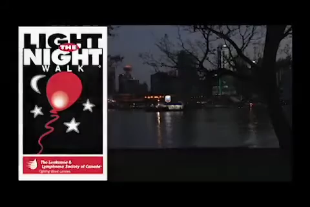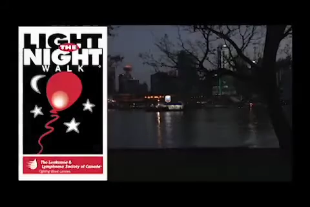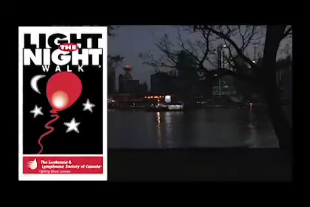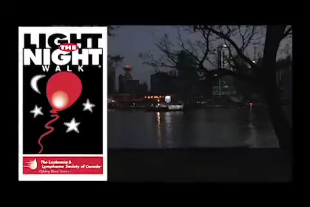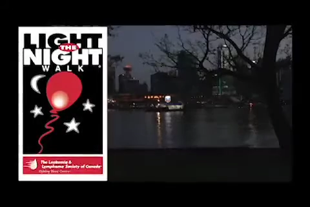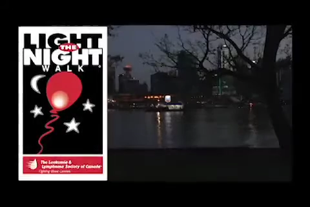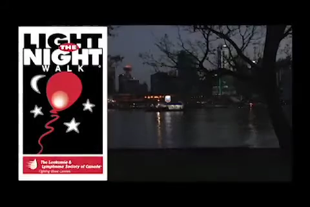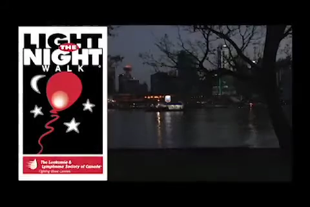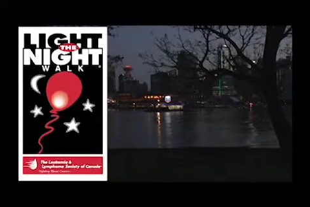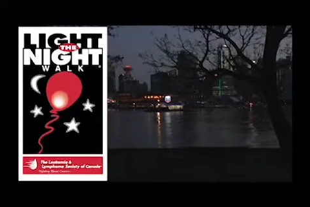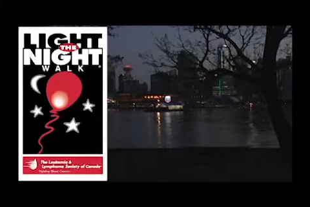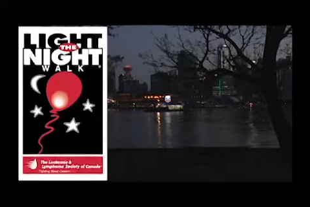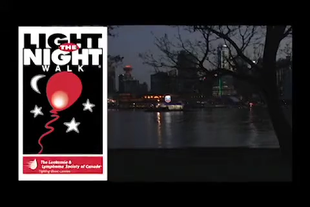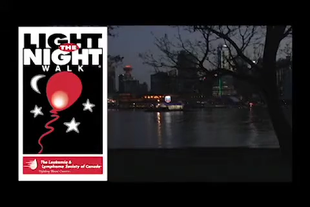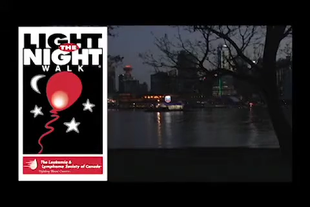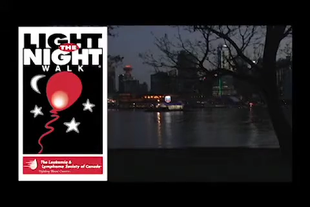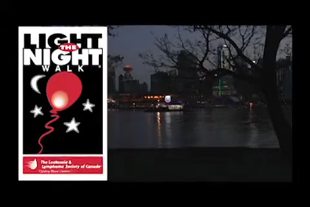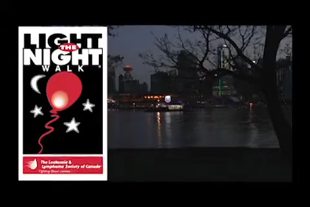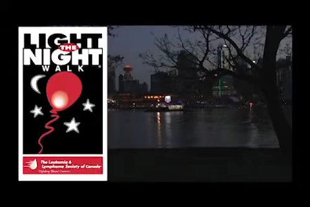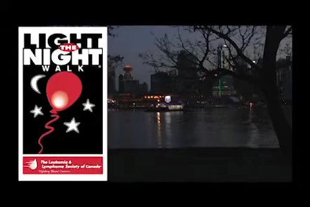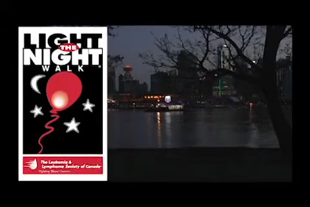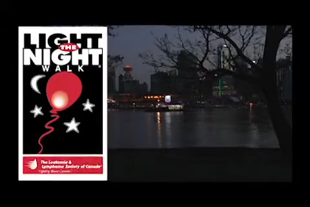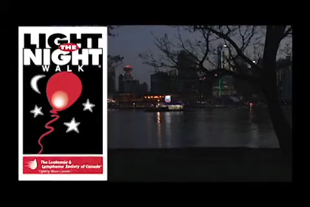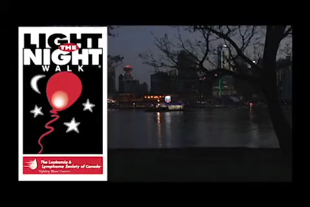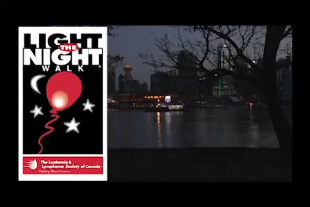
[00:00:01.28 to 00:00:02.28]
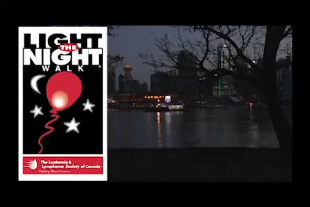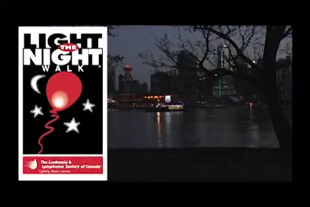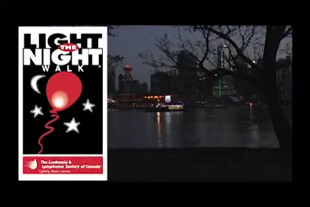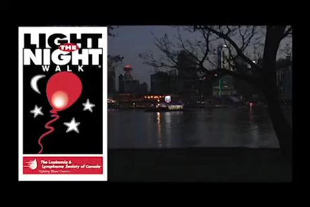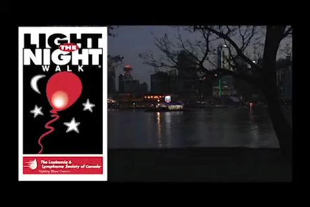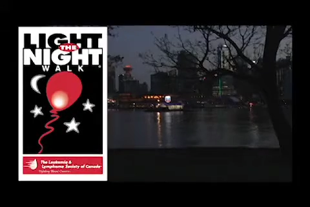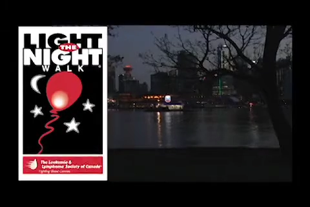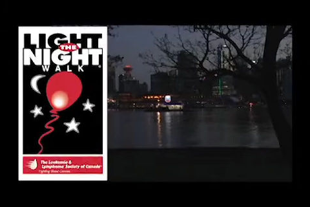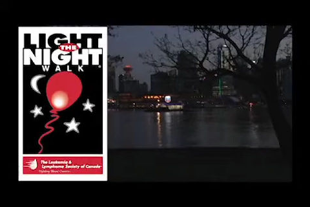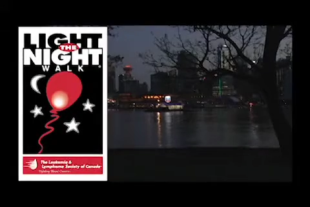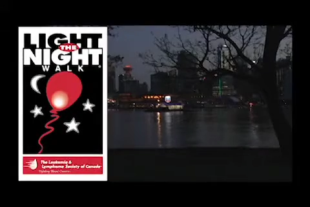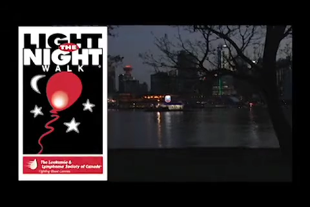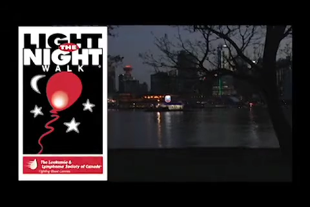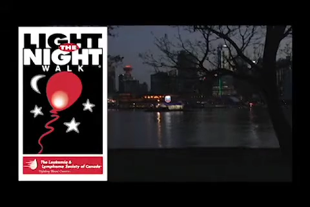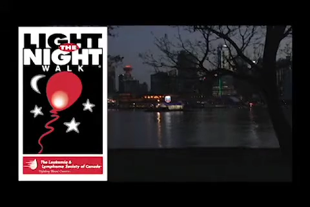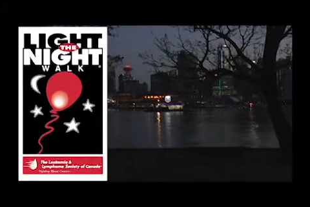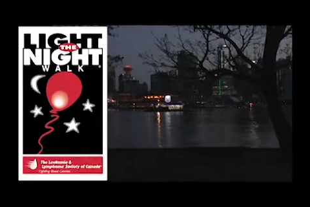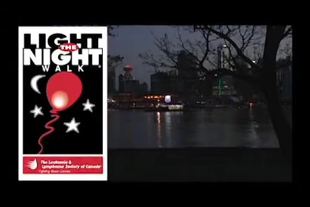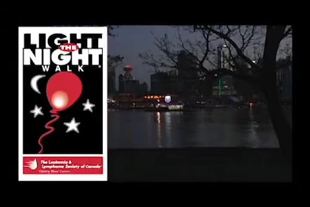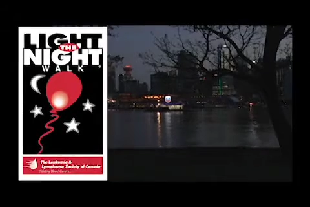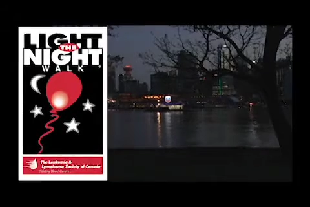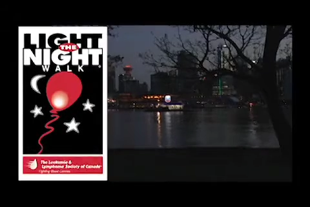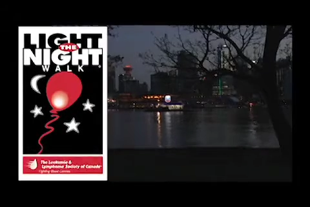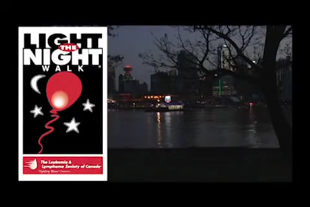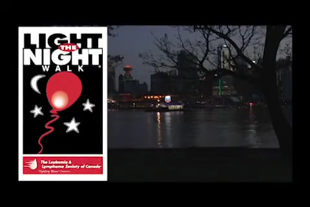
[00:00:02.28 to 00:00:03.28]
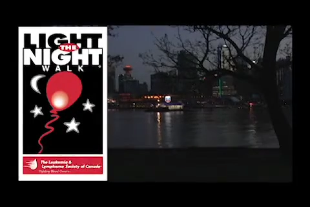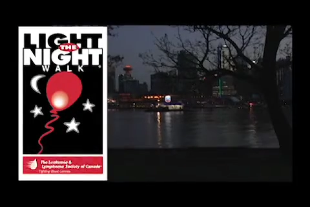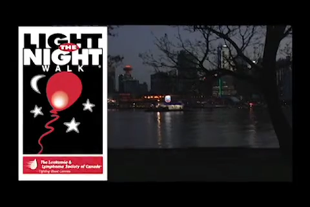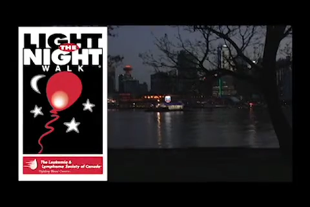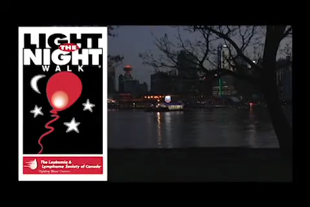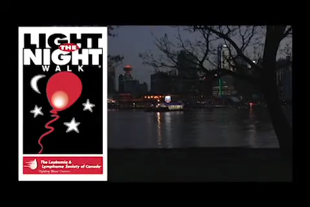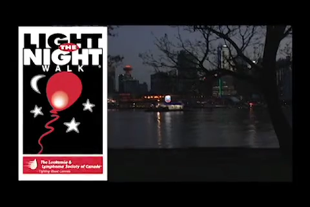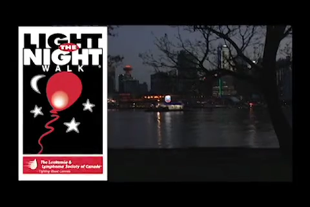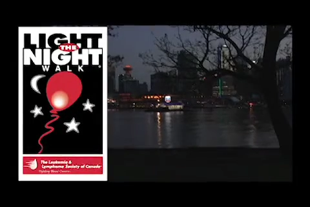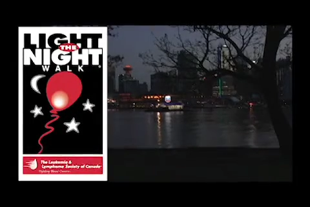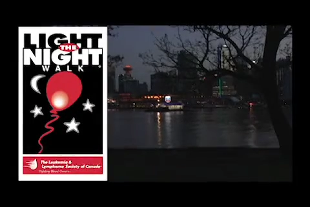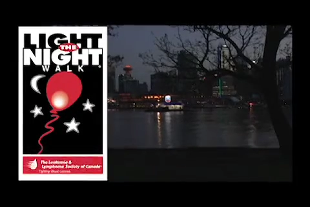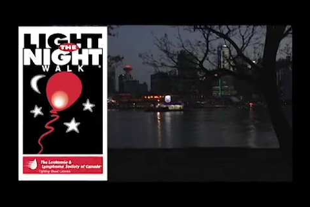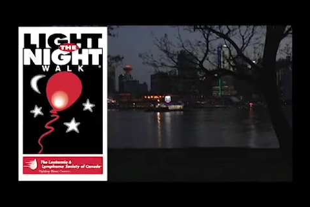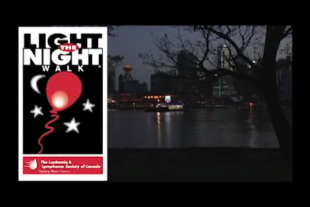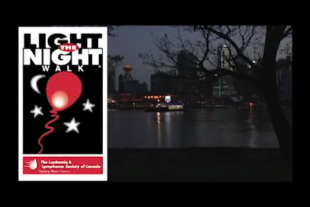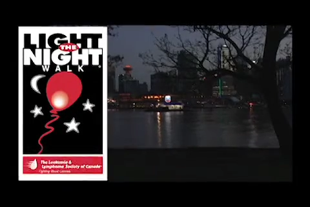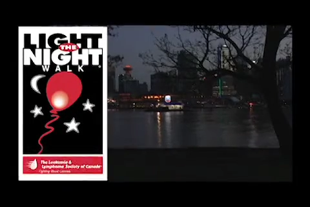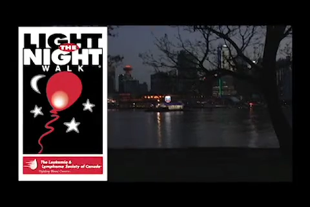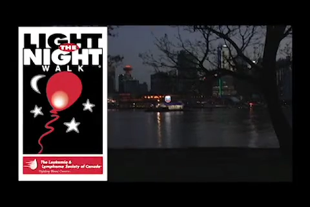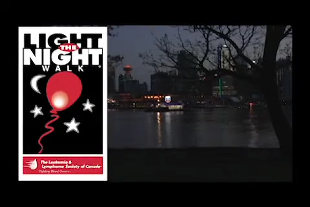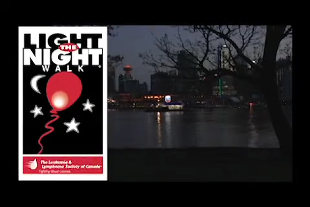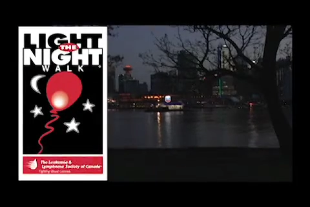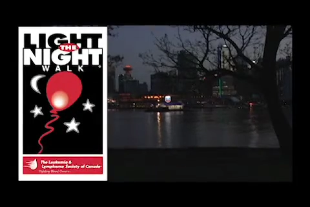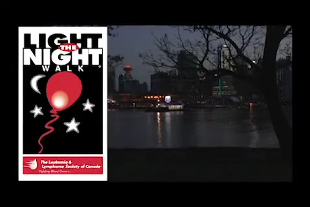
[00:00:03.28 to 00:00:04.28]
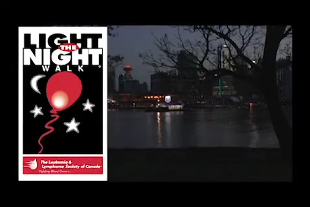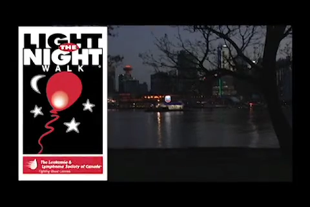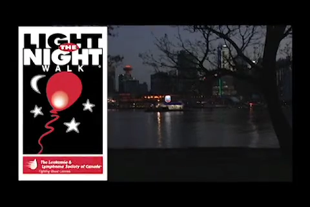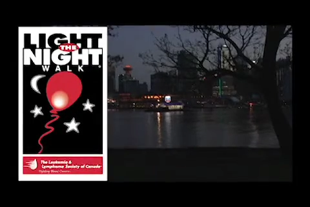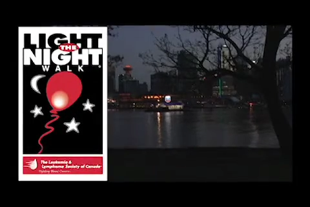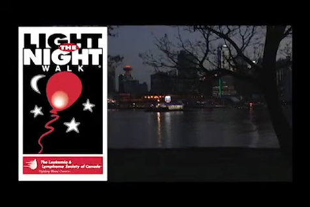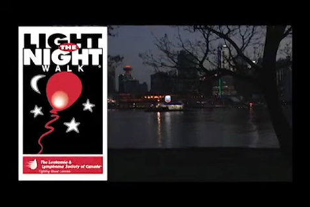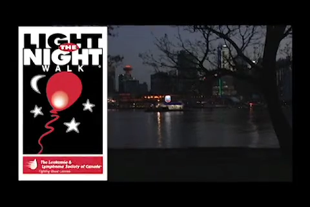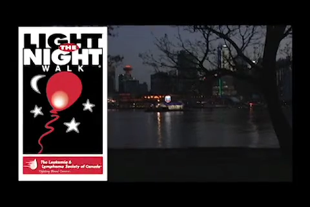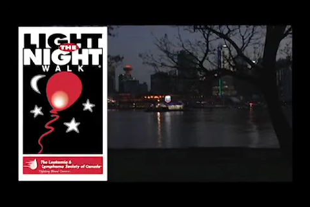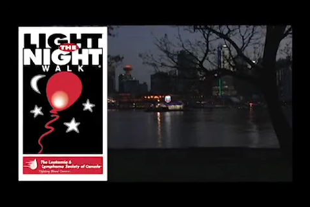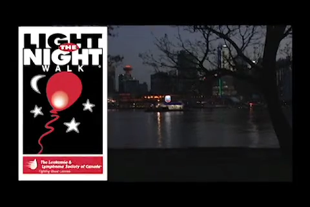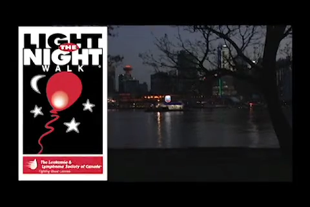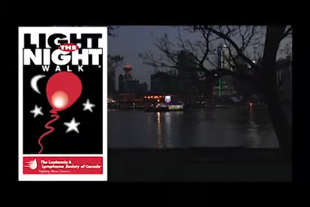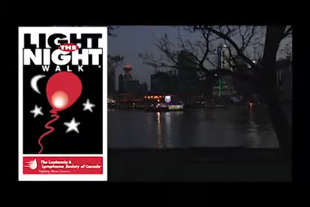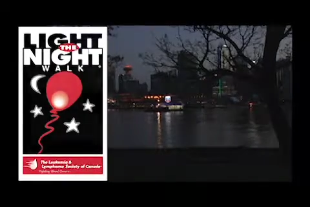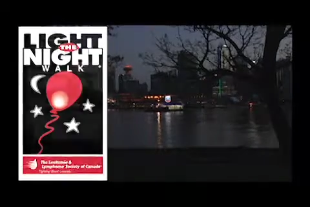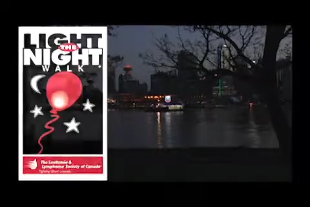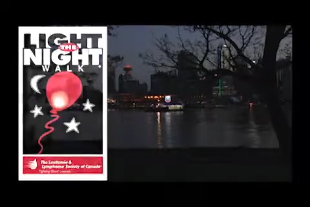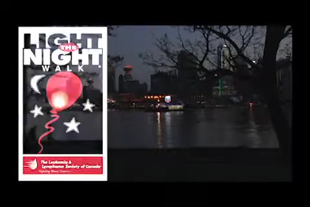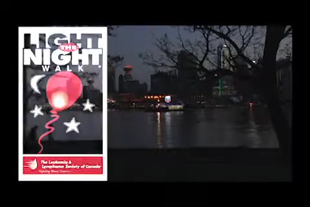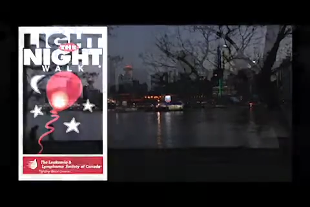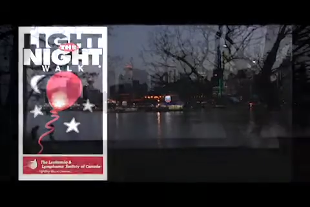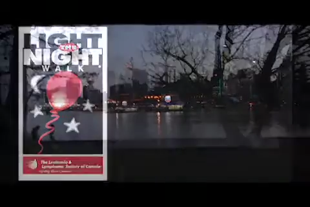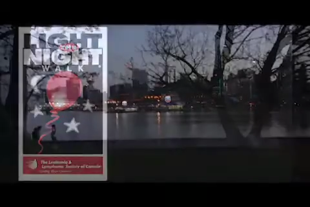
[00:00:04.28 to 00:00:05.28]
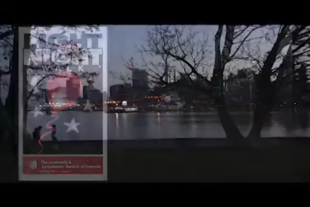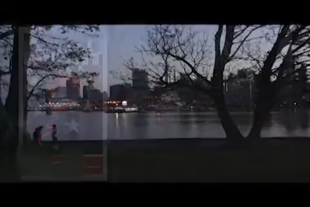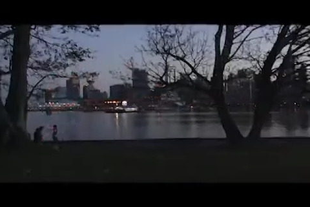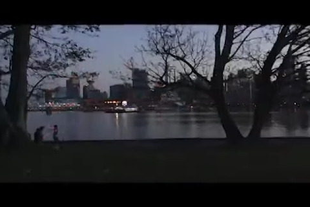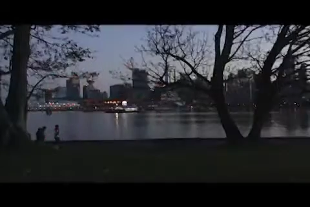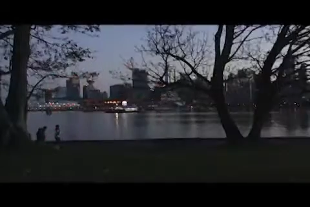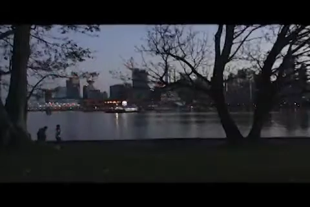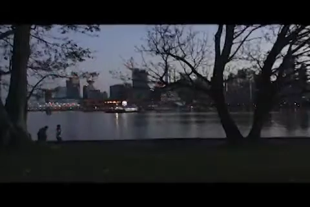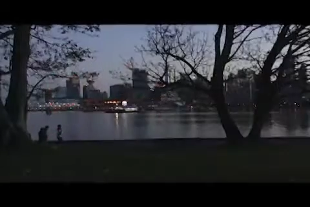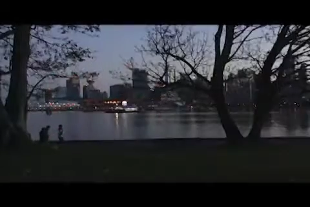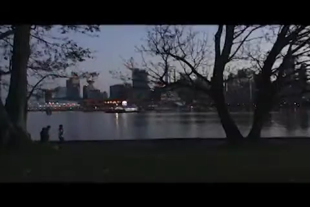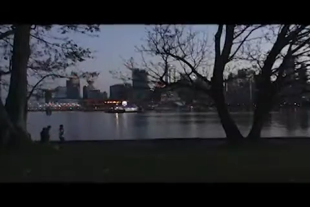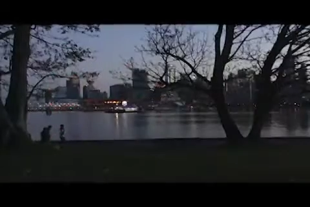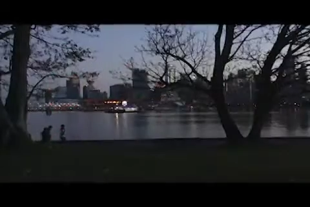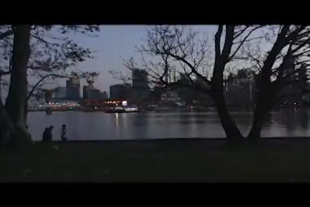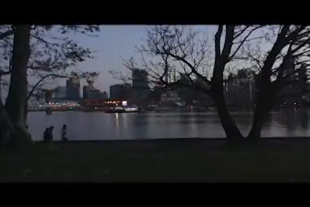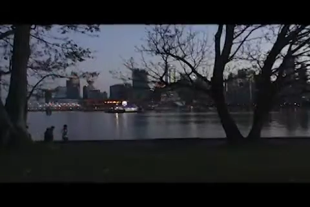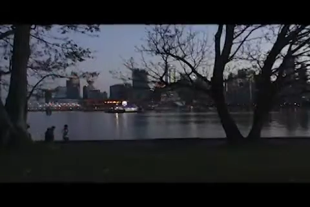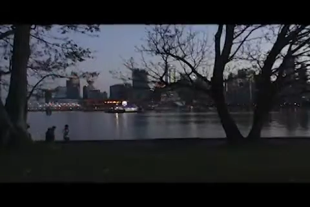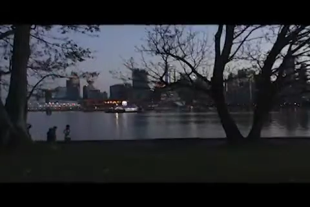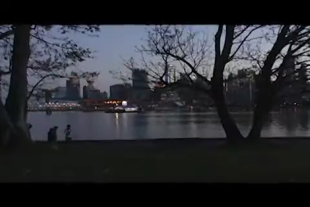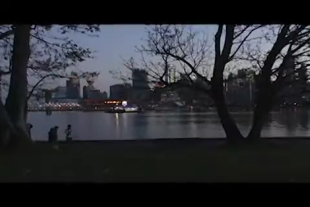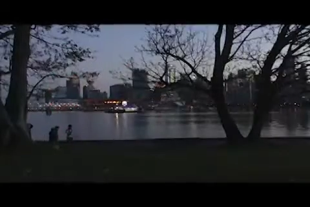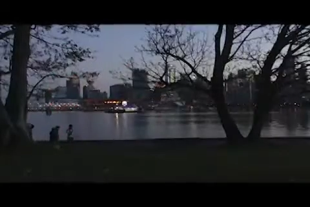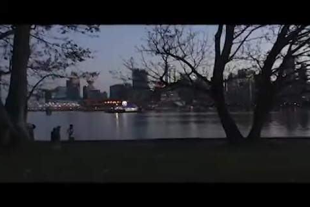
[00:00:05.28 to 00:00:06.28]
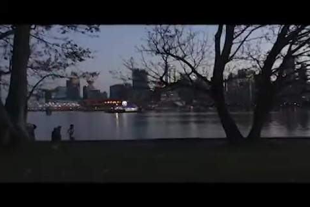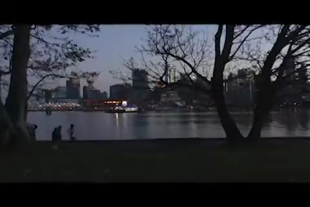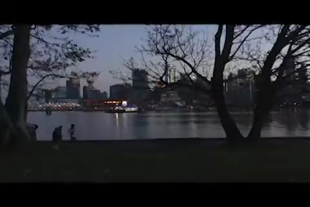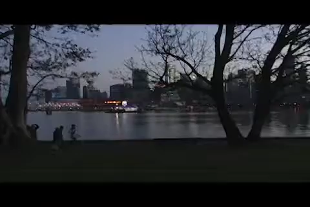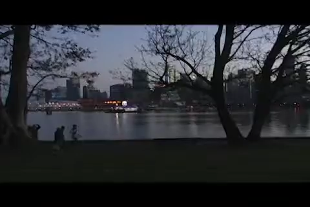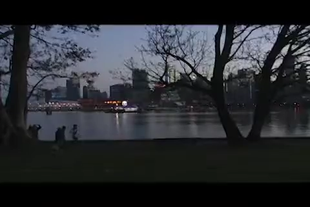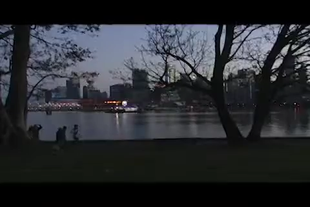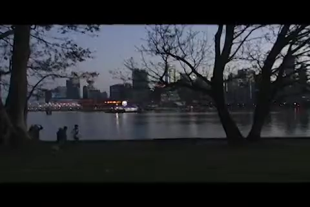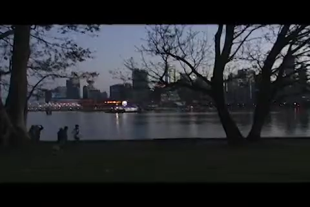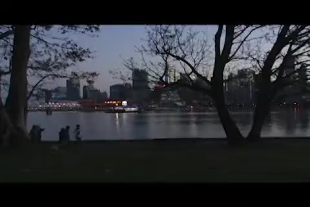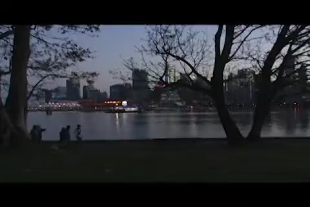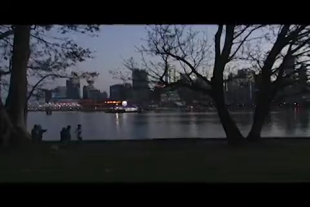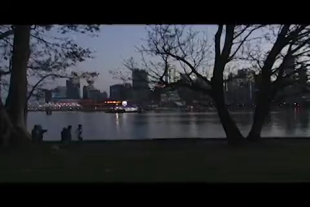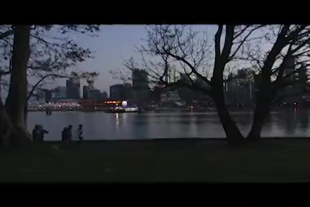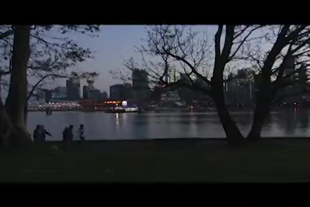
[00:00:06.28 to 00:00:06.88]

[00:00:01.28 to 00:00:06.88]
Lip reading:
[unreadable: no face in view]